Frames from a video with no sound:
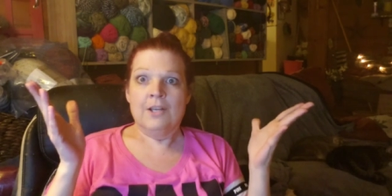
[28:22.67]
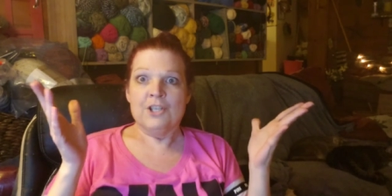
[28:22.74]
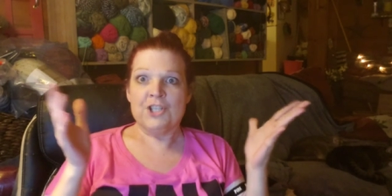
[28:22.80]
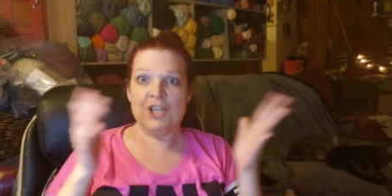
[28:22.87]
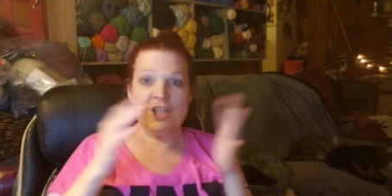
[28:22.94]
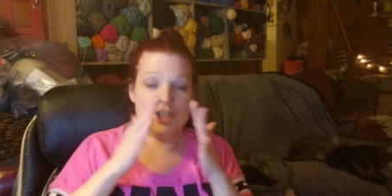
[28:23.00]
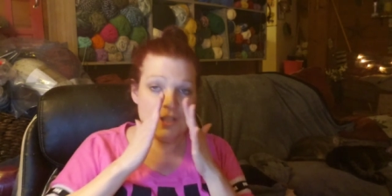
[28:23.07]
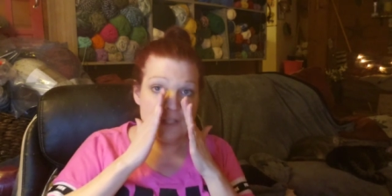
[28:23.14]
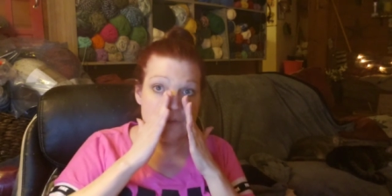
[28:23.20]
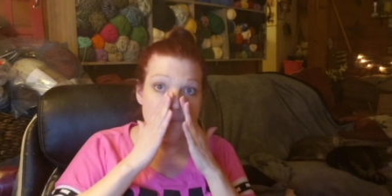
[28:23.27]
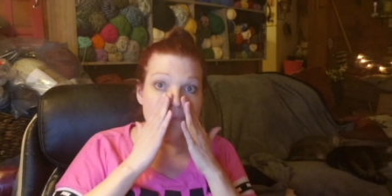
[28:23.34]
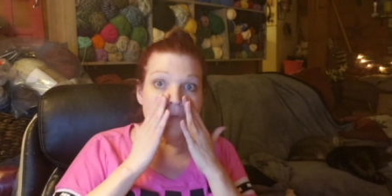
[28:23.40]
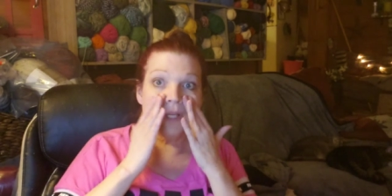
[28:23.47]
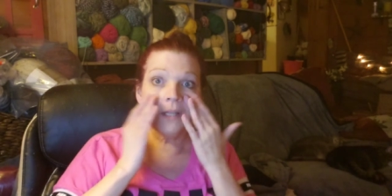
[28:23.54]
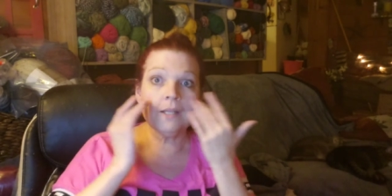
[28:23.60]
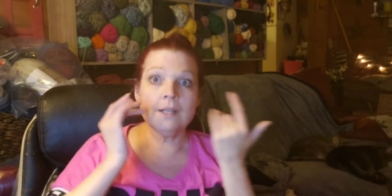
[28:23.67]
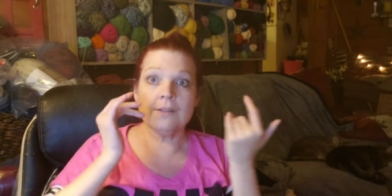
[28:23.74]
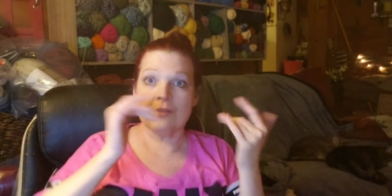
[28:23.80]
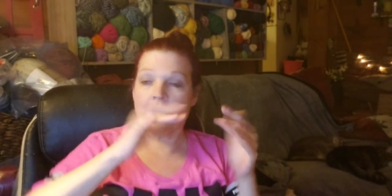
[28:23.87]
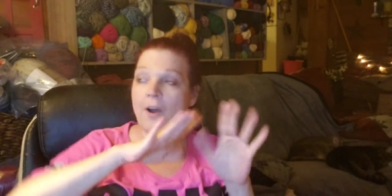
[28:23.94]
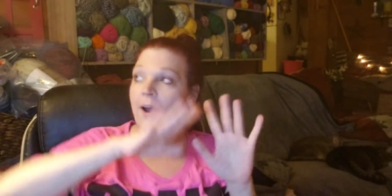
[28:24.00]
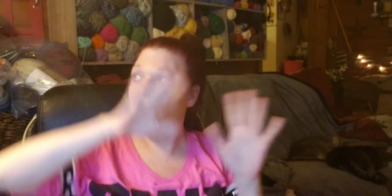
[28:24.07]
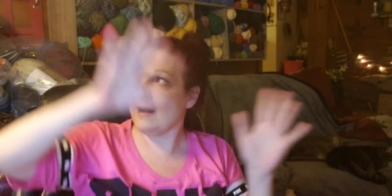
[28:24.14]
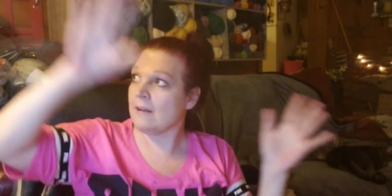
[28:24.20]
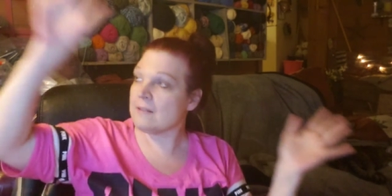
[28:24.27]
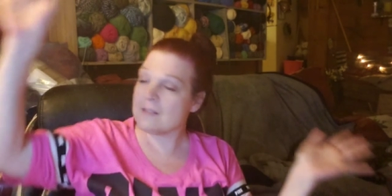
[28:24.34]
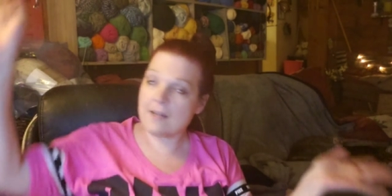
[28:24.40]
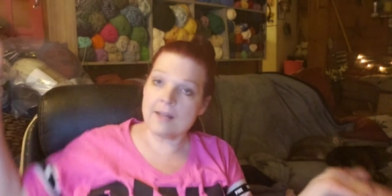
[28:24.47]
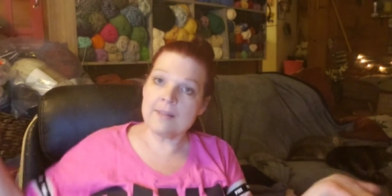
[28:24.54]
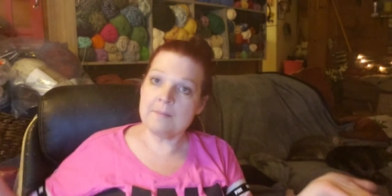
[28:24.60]
She just really thought
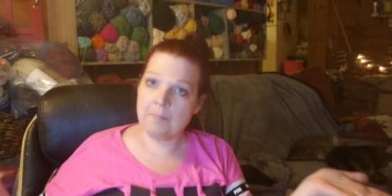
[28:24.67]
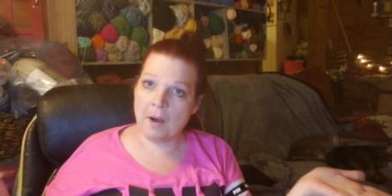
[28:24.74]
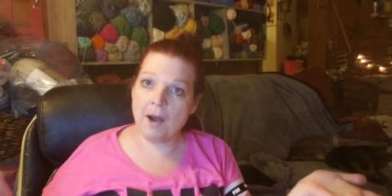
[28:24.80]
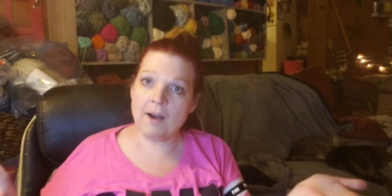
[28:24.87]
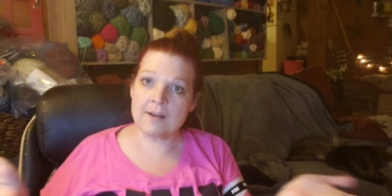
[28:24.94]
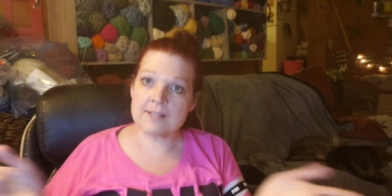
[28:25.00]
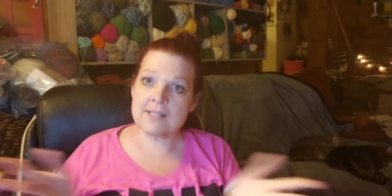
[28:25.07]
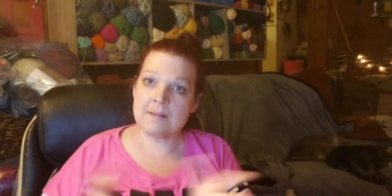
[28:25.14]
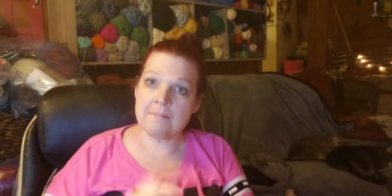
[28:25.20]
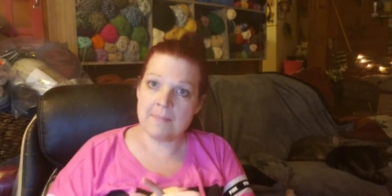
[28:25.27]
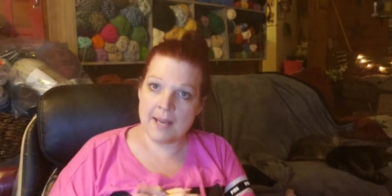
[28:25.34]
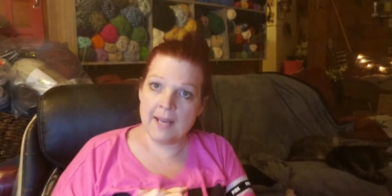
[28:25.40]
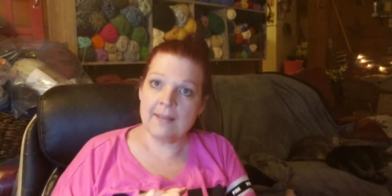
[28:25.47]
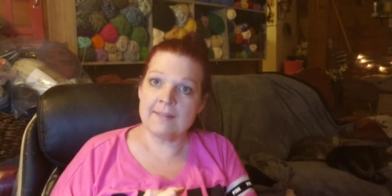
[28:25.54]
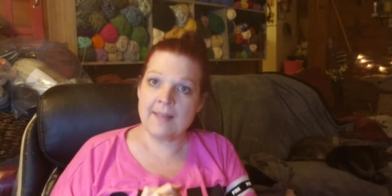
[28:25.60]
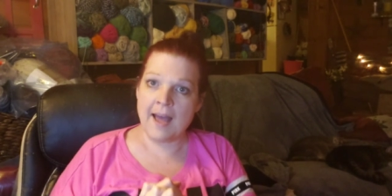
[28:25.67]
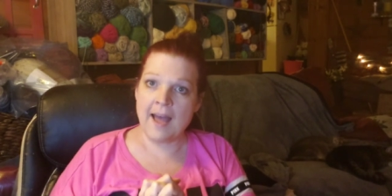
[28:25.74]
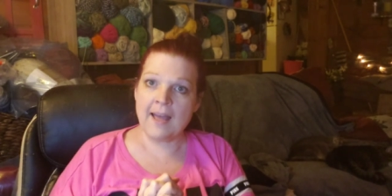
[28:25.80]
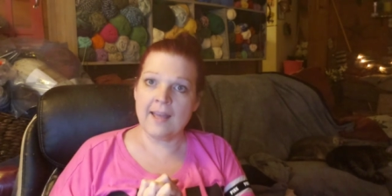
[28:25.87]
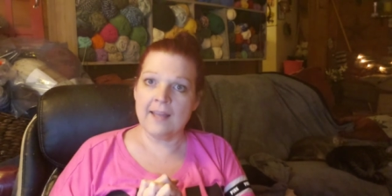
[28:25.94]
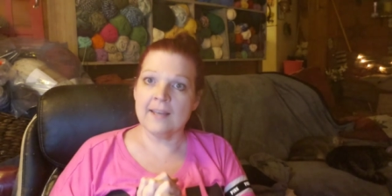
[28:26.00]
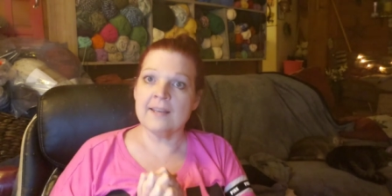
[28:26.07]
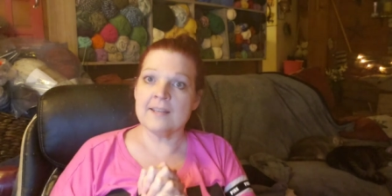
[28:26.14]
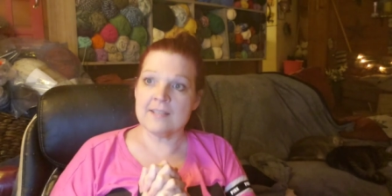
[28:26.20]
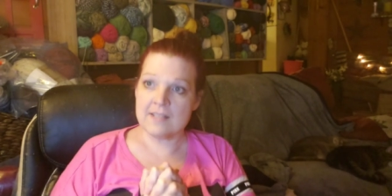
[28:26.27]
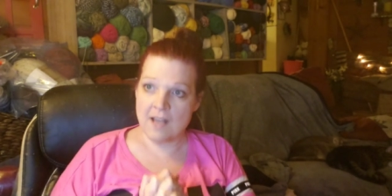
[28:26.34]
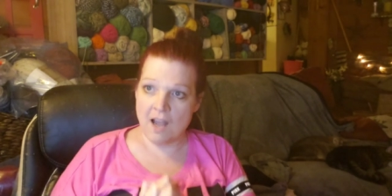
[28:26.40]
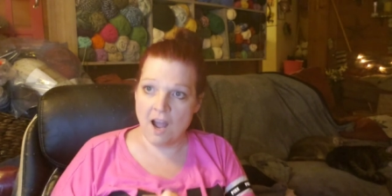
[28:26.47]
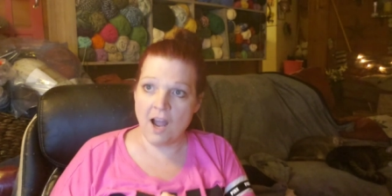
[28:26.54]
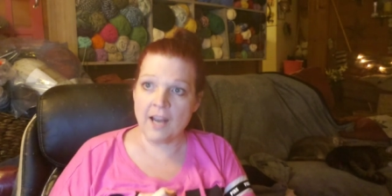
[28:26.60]
outside the box and made that an
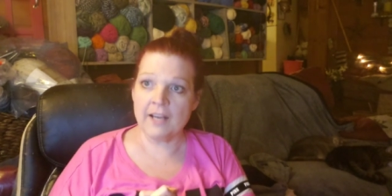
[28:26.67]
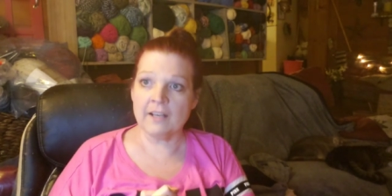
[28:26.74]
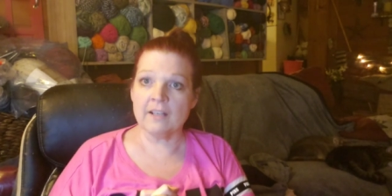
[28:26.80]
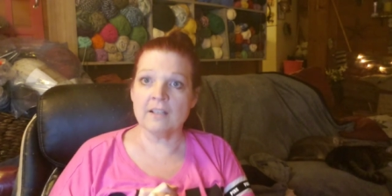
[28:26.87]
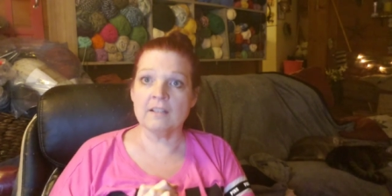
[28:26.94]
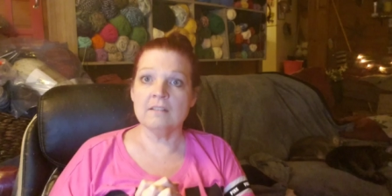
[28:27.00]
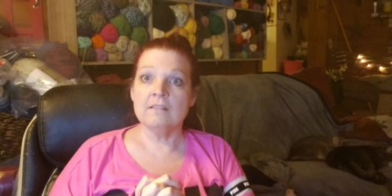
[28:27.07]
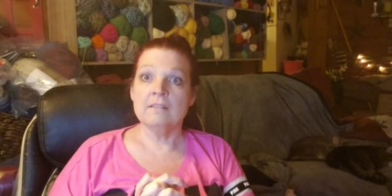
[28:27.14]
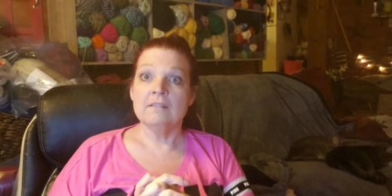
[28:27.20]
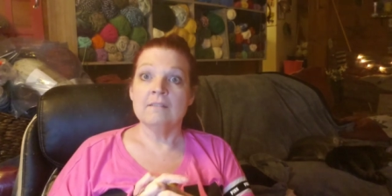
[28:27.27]
entire